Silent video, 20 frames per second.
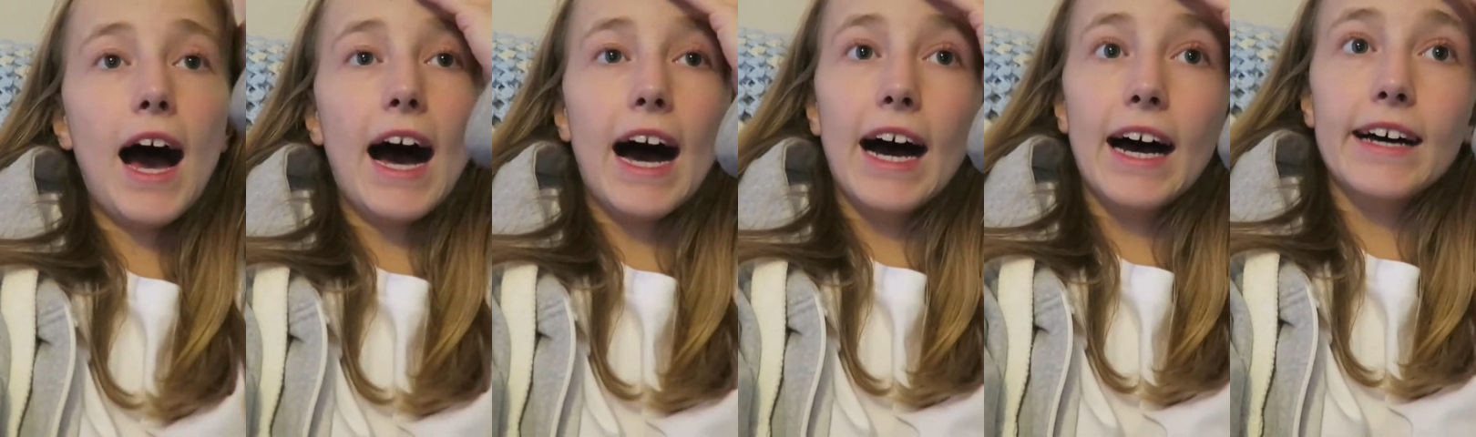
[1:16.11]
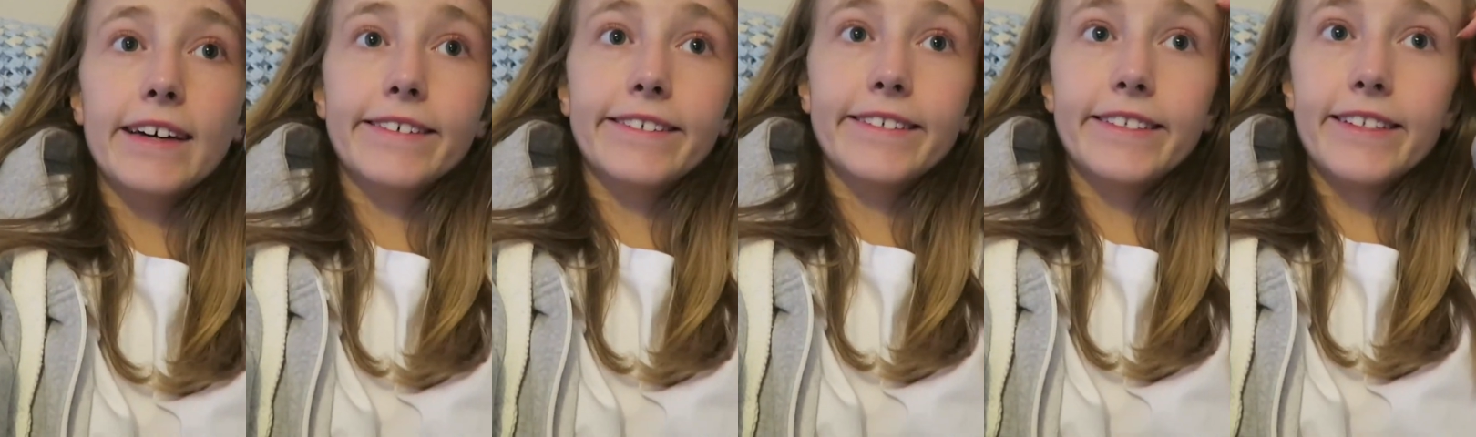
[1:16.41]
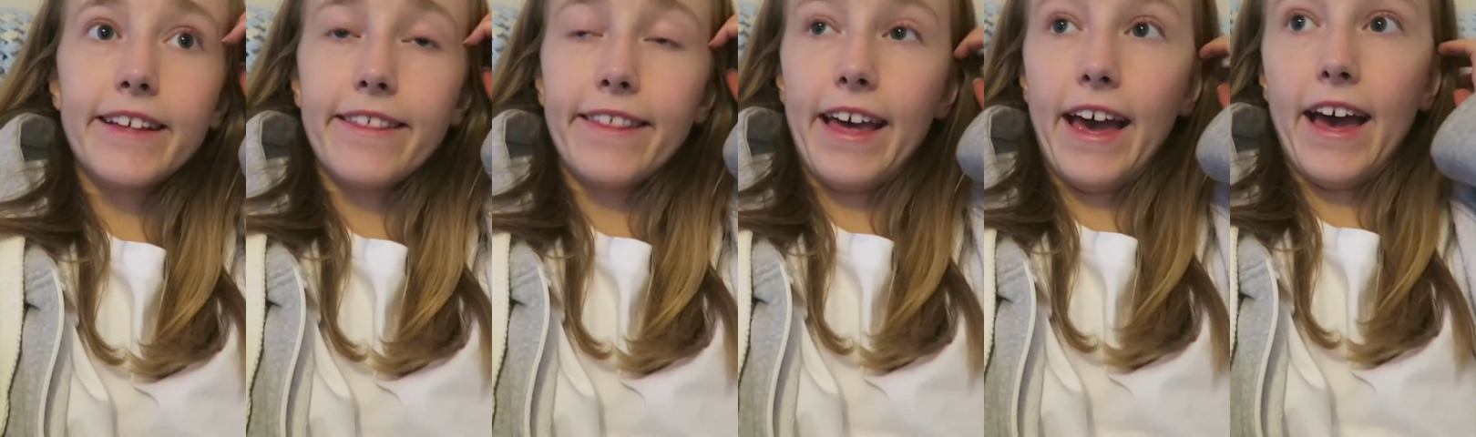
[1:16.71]

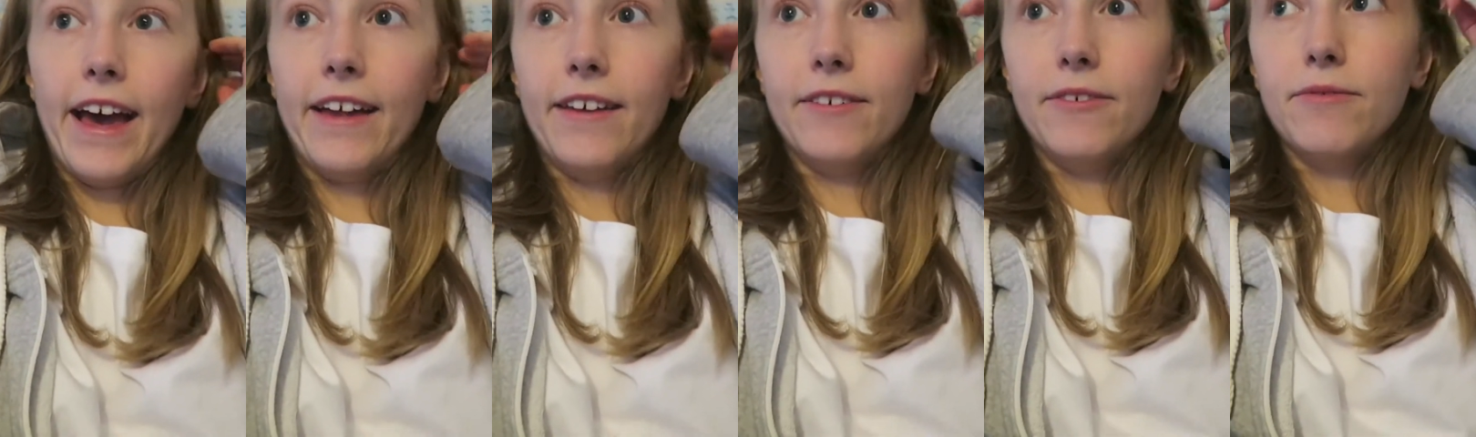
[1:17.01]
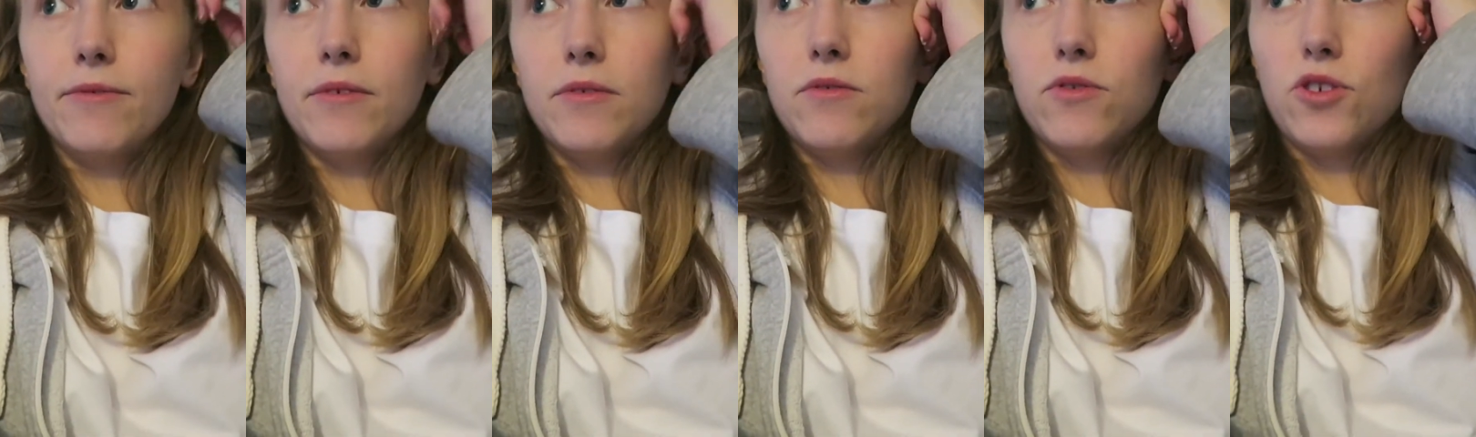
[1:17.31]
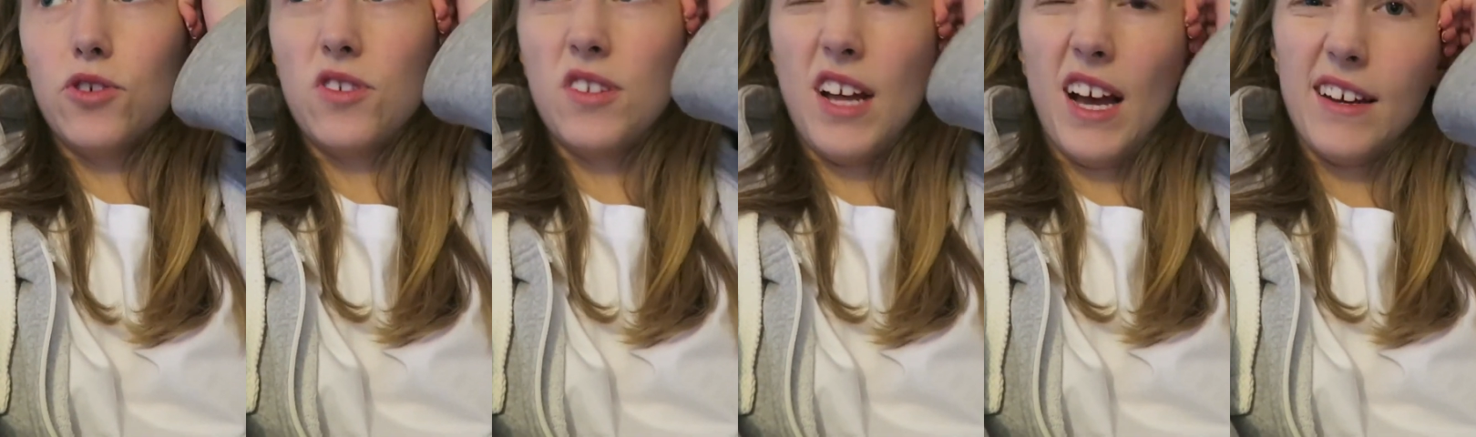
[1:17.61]
and then
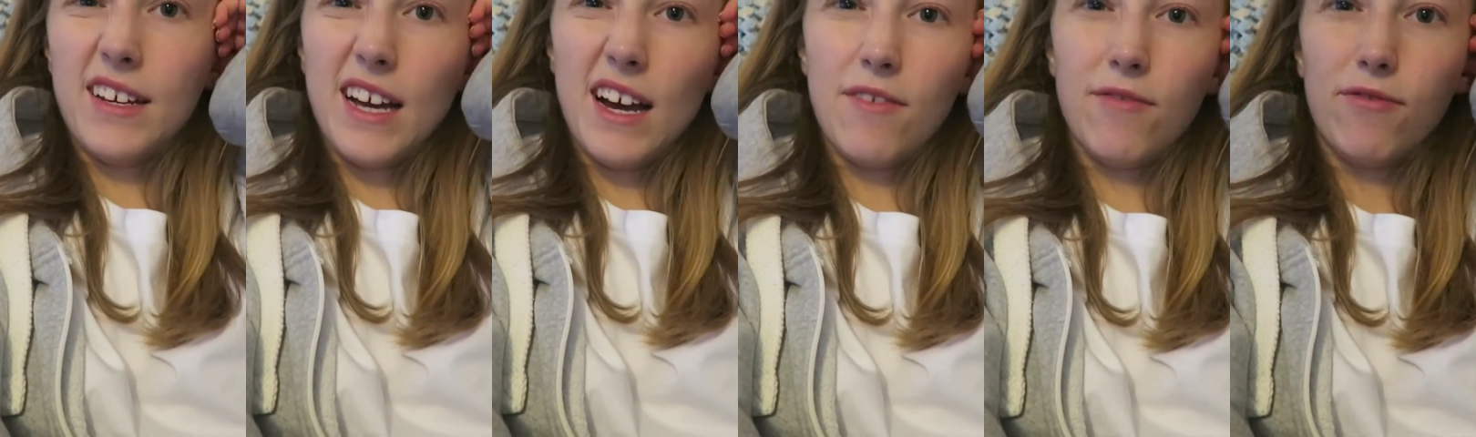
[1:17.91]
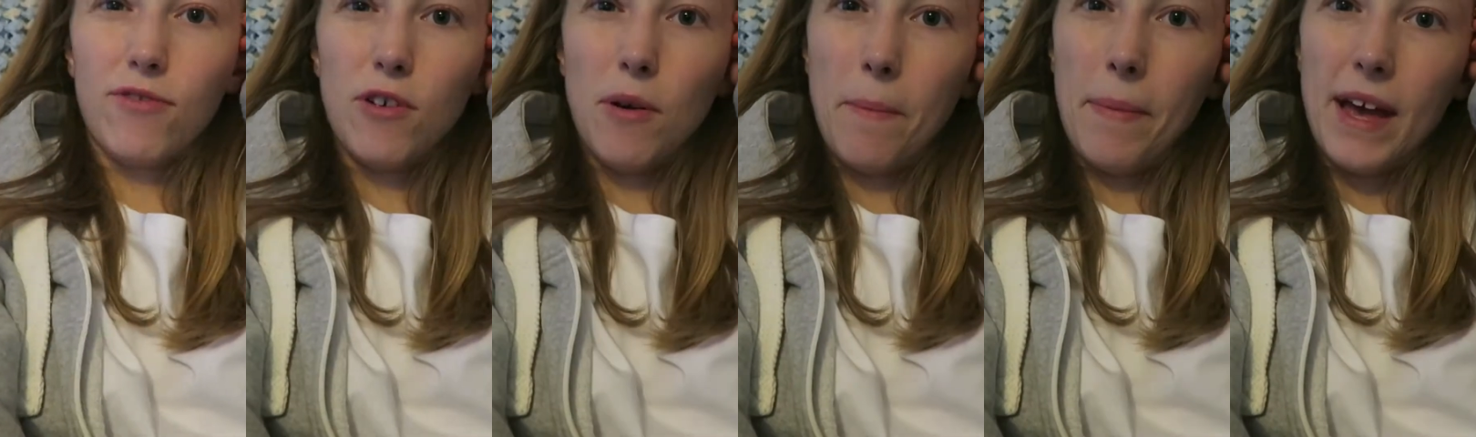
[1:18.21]
just sat down for a